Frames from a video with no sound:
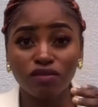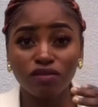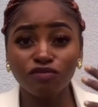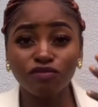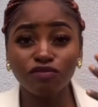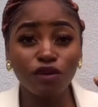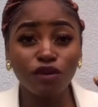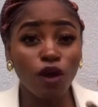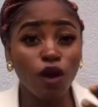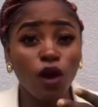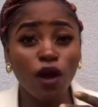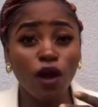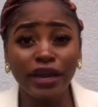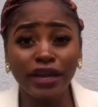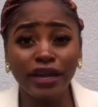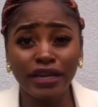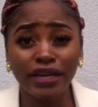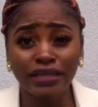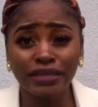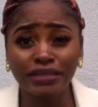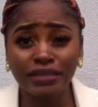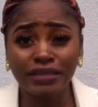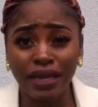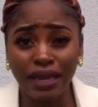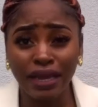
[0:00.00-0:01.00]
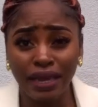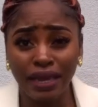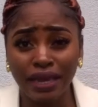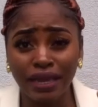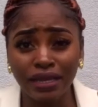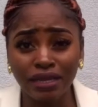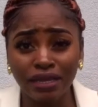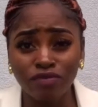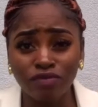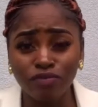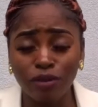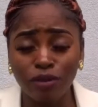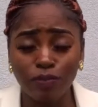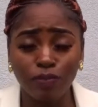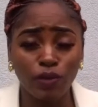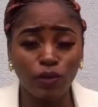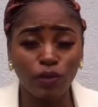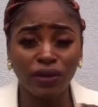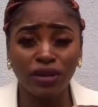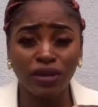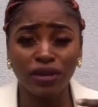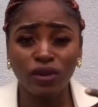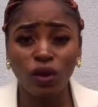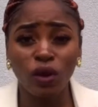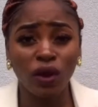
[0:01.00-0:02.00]
for oily skin, people
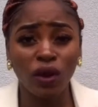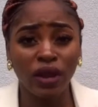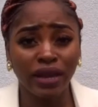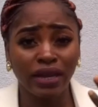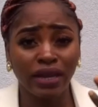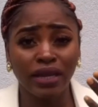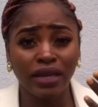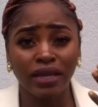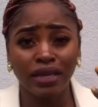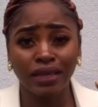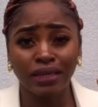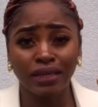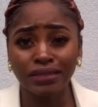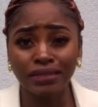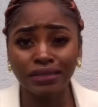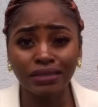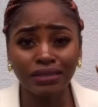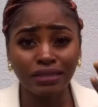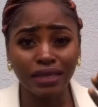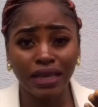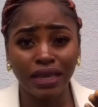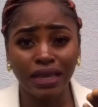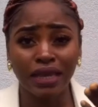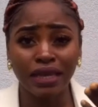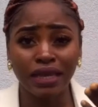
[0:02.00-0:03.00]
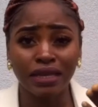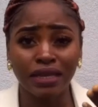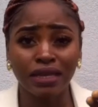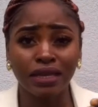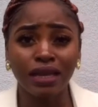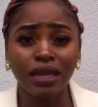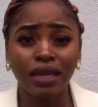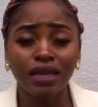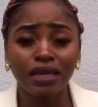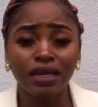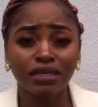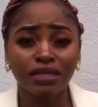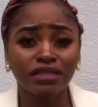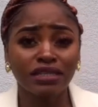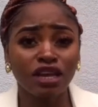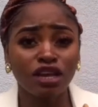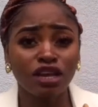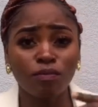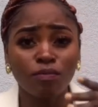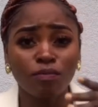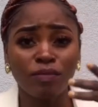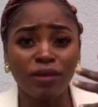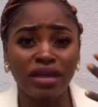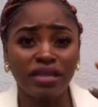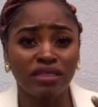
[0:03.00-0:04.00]
with oily skin. It's
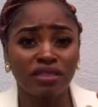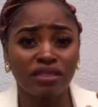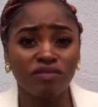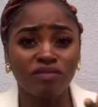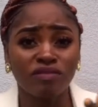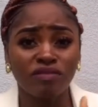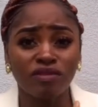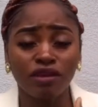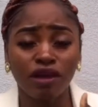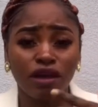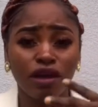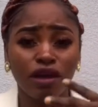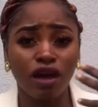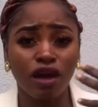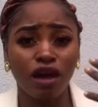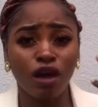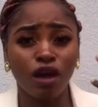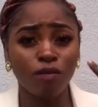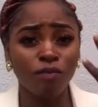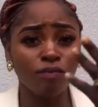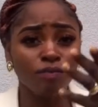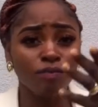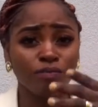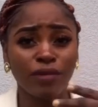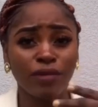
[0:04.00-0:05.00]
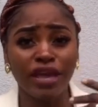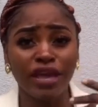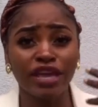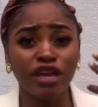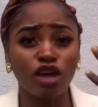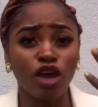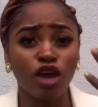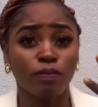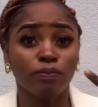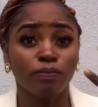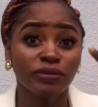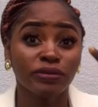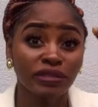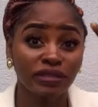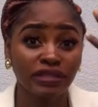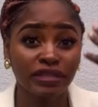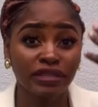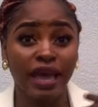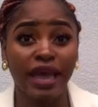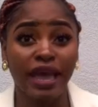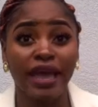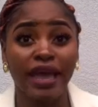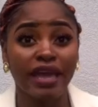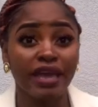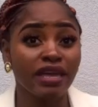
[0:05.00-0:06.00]
gonna make the makeup
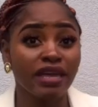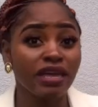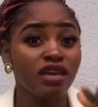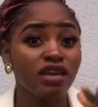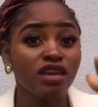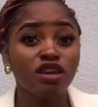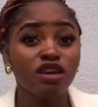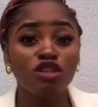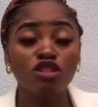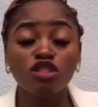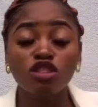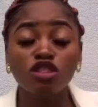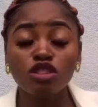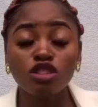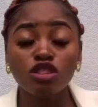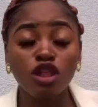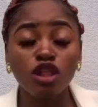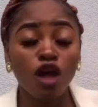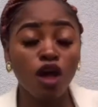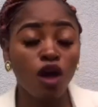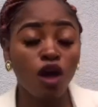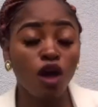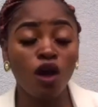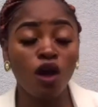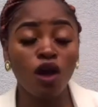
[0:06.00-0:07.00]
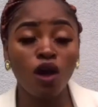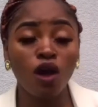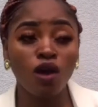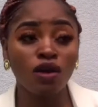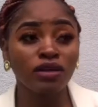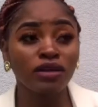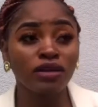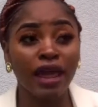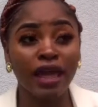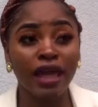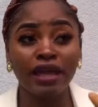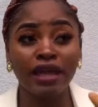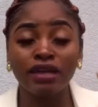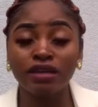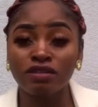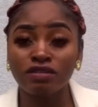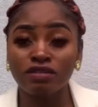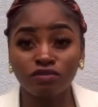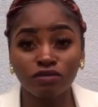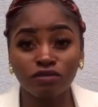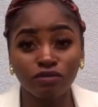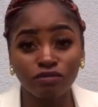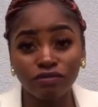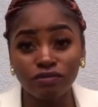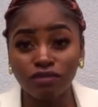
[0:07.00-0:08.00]
stay long, like
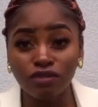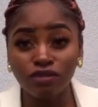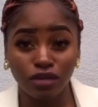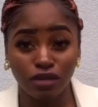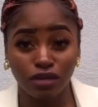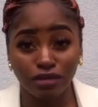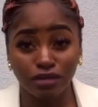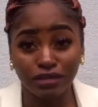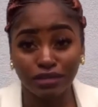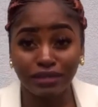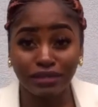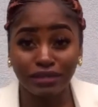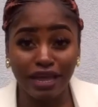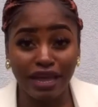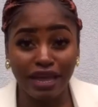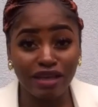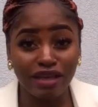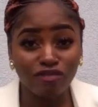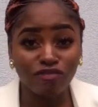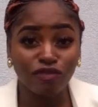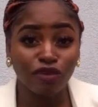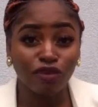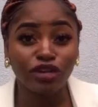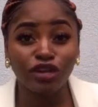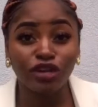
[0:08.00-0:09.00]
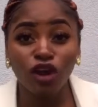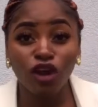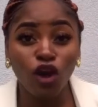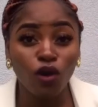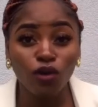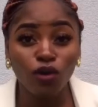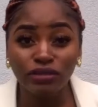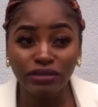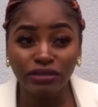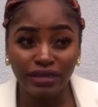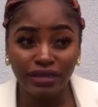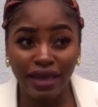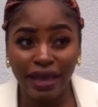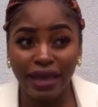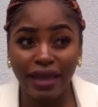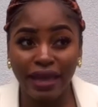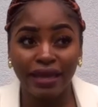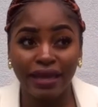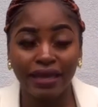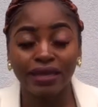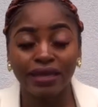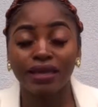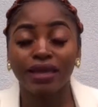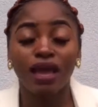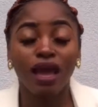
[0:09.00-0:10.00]
stay for the whole
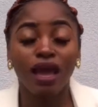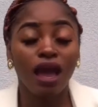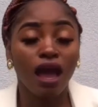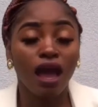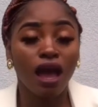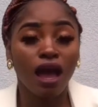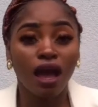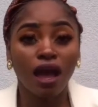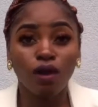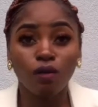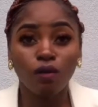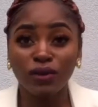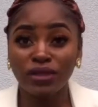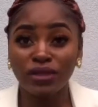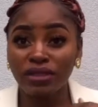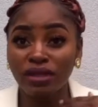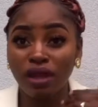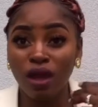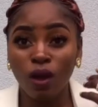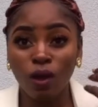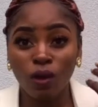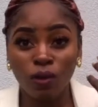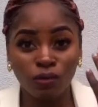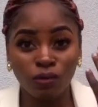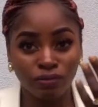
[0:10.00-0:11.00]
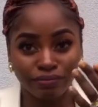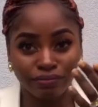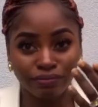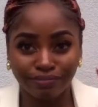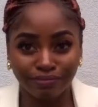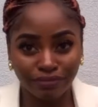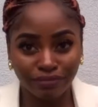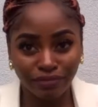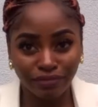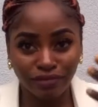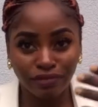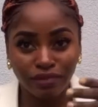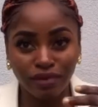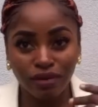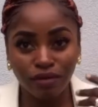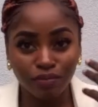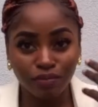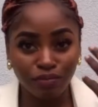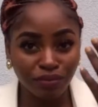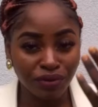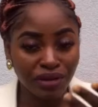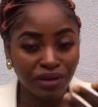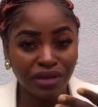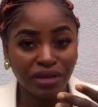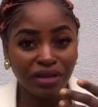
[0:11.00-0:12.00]
day without
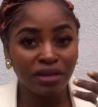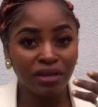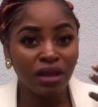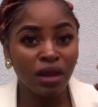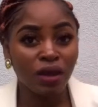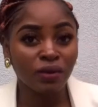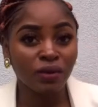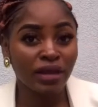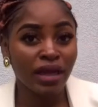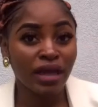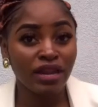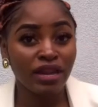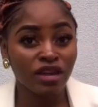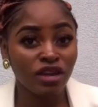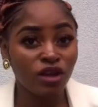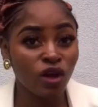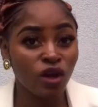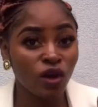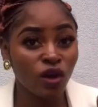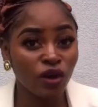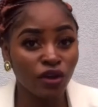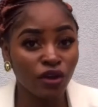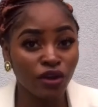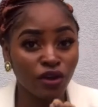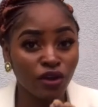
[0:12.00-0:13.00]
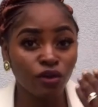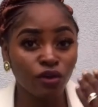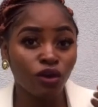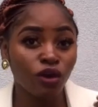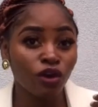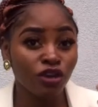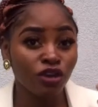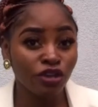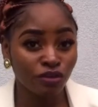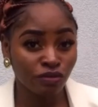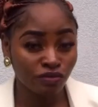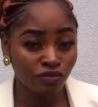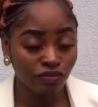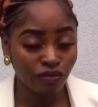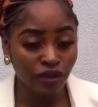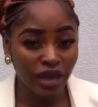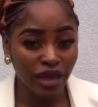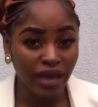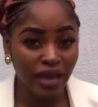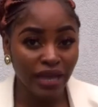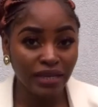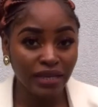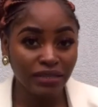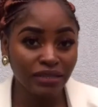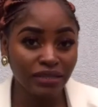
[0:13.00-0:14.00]
bringing out any oil on your
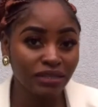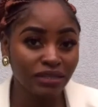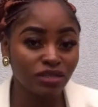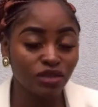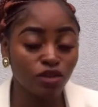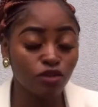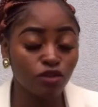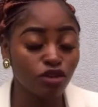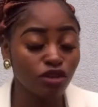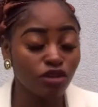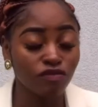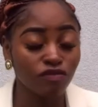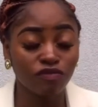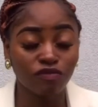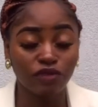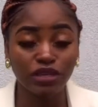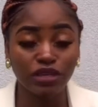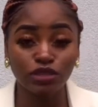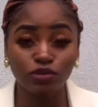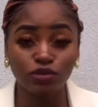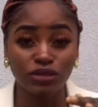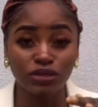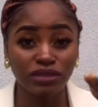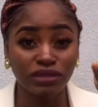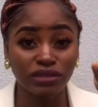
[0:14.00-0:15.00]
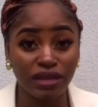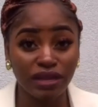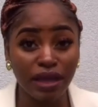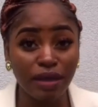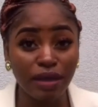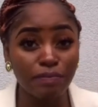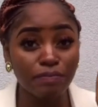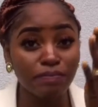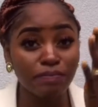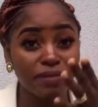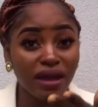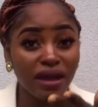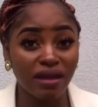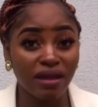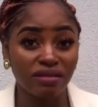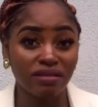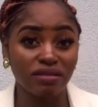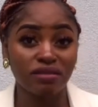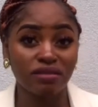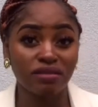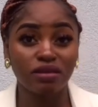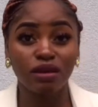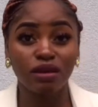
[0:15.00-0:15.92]
face. The face will stay matte